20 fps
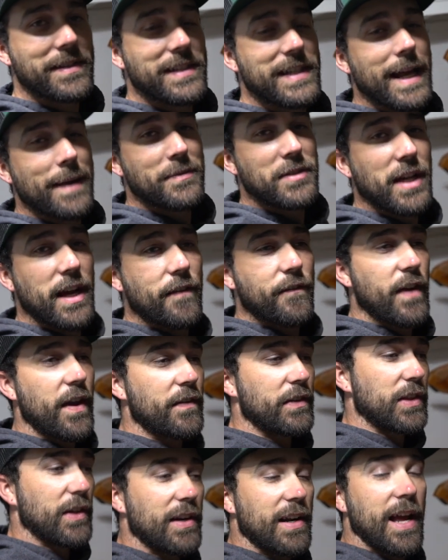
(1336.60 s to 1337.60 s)
and Snapchat,
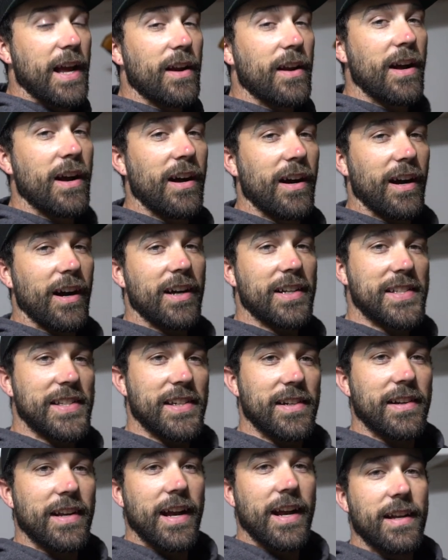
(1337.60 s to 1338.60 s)
Vammy39. I'll
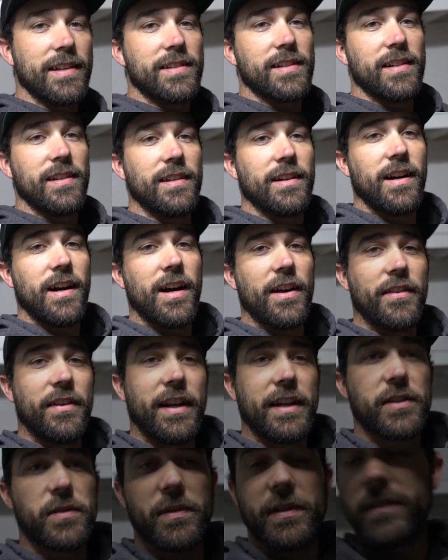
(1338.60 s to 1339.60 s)
see you guys on the next